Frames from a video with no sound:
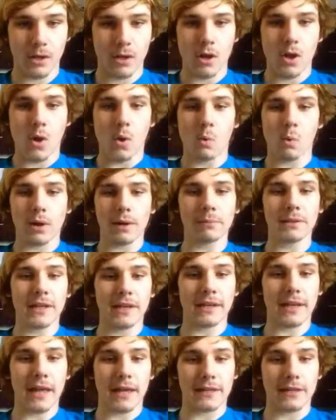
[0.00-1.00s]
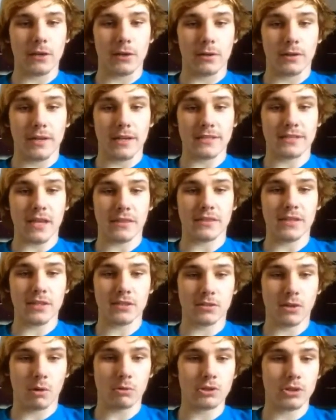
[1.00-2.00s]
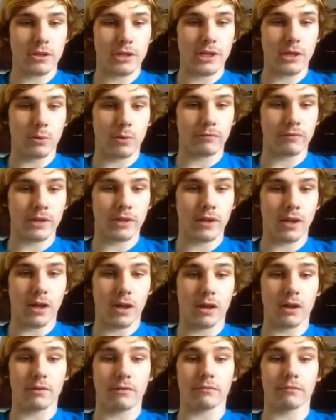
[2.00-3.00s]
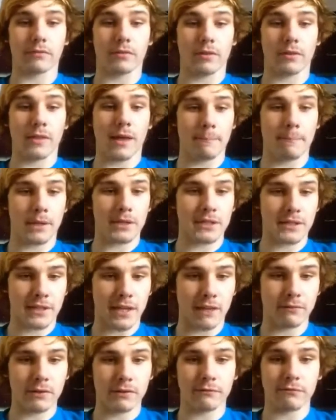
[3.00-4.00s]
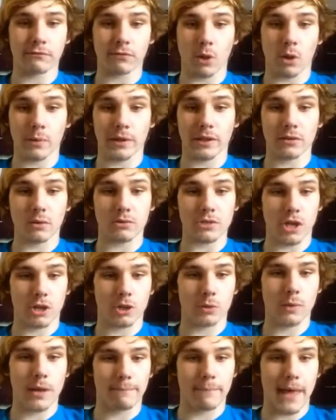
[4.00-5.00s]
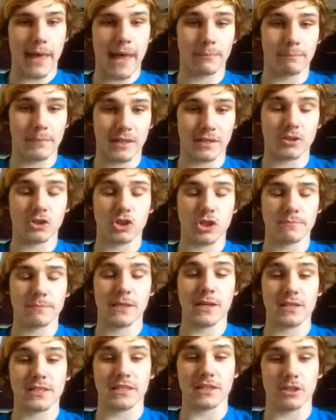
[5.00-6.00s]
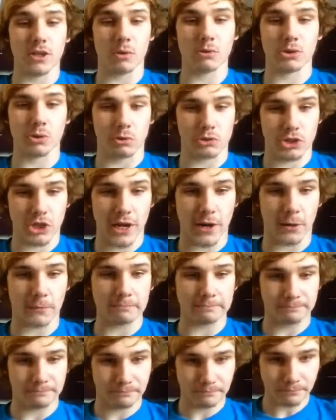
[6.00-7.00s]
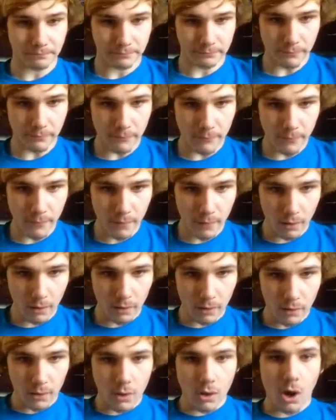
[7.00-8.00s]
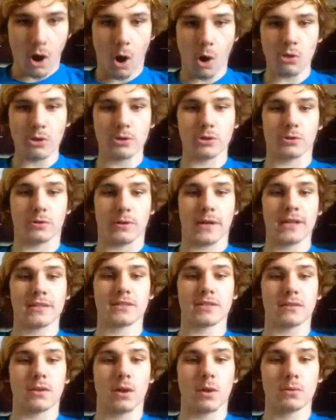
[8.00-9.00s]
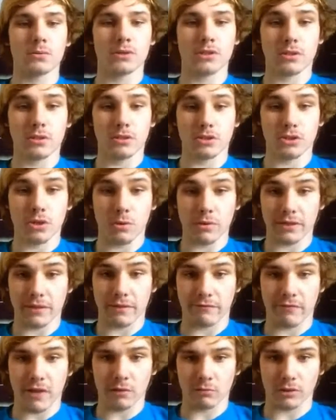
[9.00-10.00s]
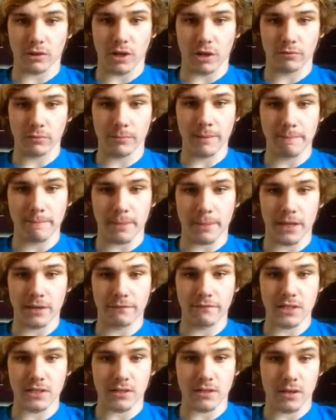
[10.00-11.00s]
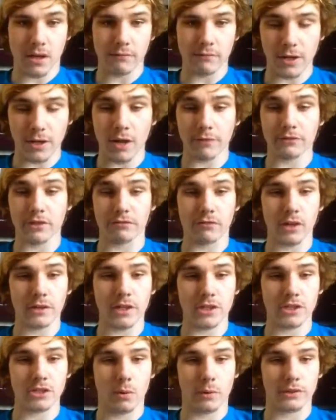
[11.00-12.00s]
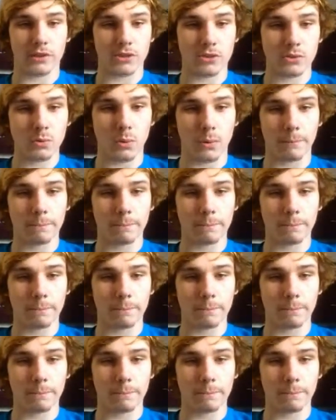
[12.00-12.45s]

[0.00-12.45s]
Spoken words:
What I'm getting at here is that these loans are the equivalent of that buddy Kevin flowing those underweight bags just because he knows you'll share. All those grants and loans show that the federal government benefits enough to fund us going to school.